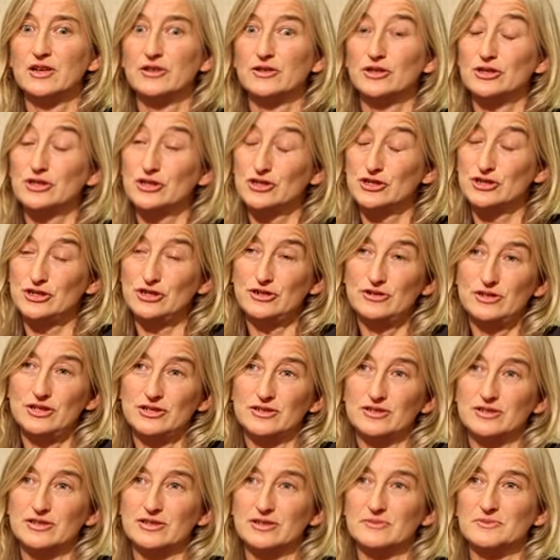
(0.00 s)
The
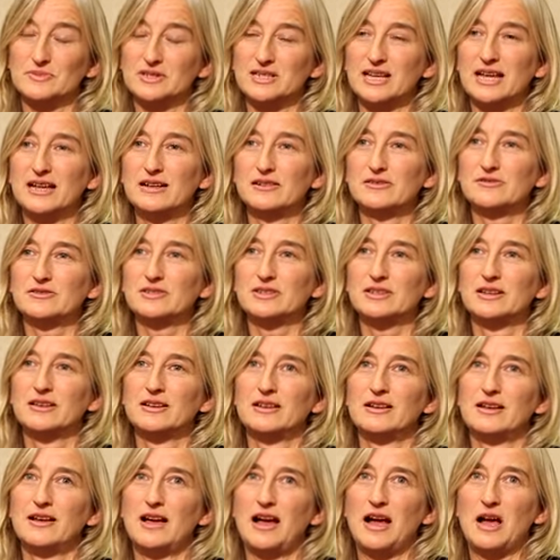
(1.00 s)
students themselves,
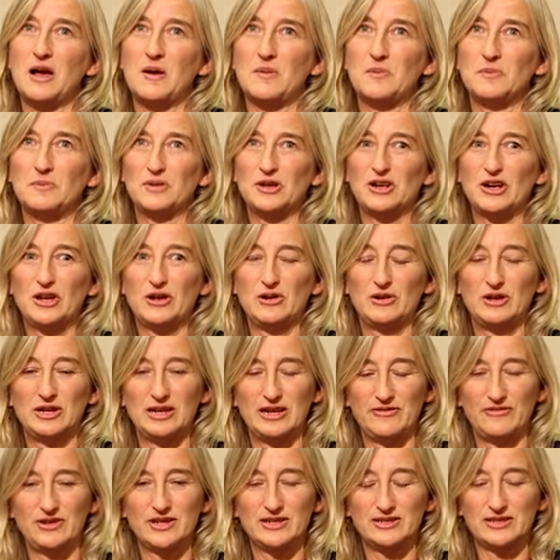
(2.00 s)

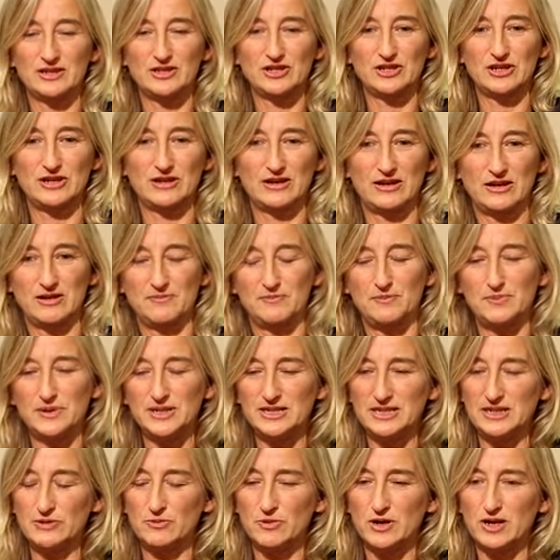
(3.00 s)
live in such a
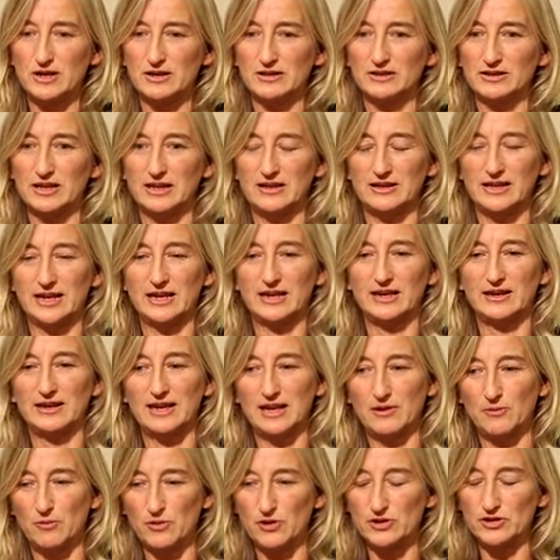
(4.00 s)
busy world that
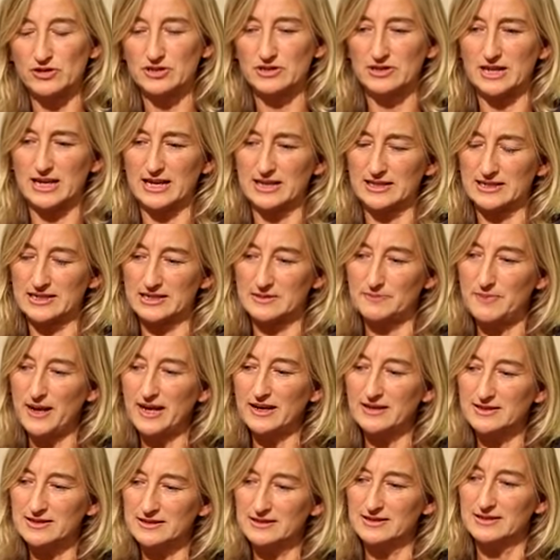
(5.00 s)
they
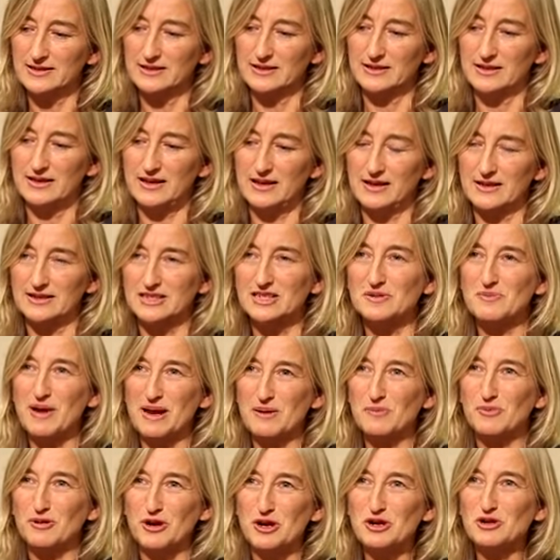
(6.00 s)
expect to
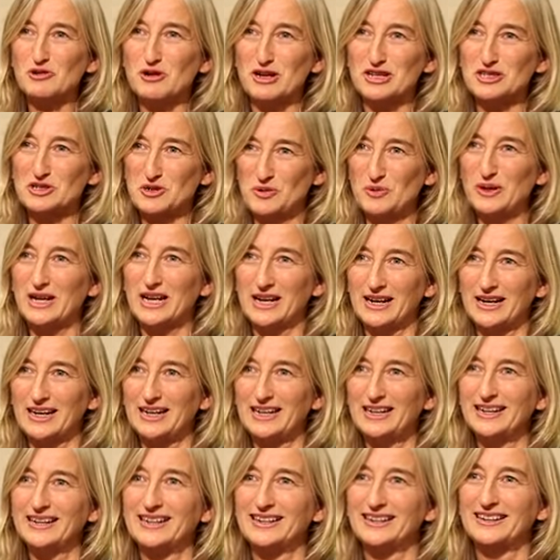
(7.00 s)
make progress
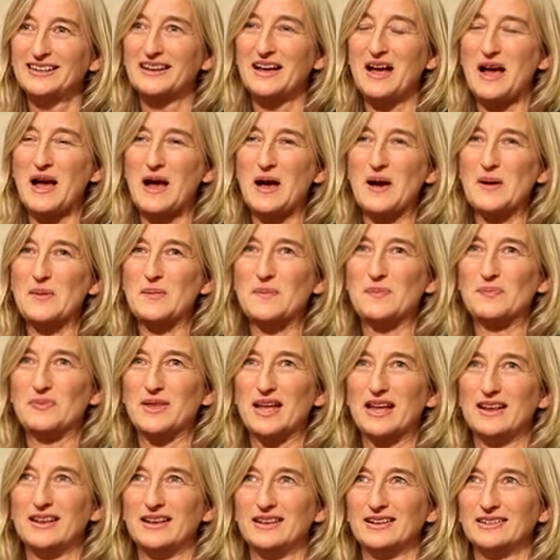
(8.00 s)
quickly,
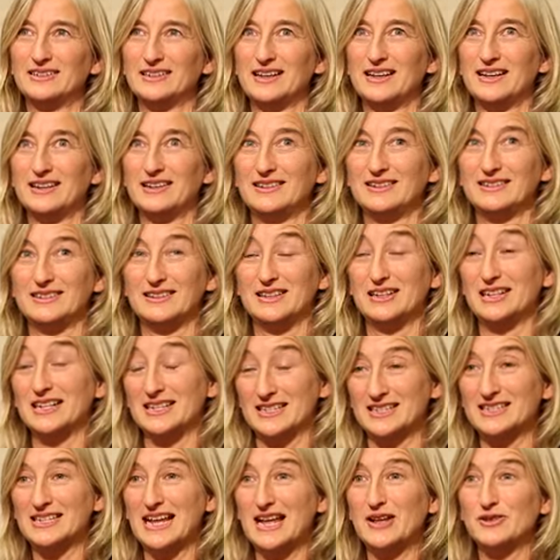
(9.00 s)
and that
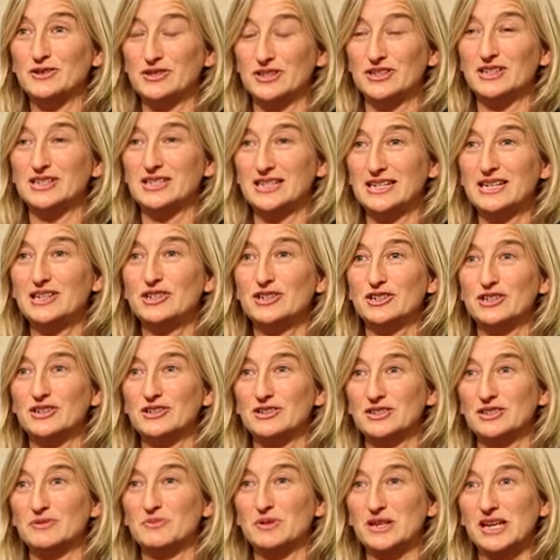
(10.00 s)
it's down to the teacher
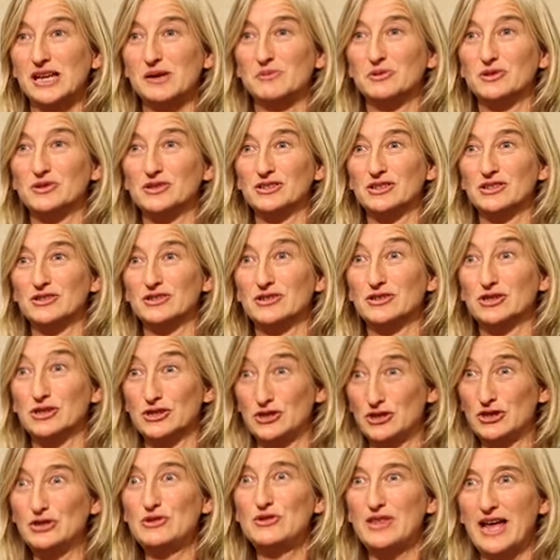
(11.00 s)
to be able to
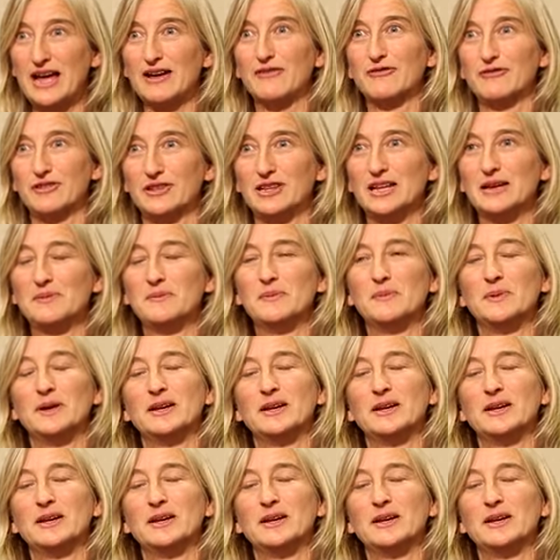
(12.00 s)
do that for them.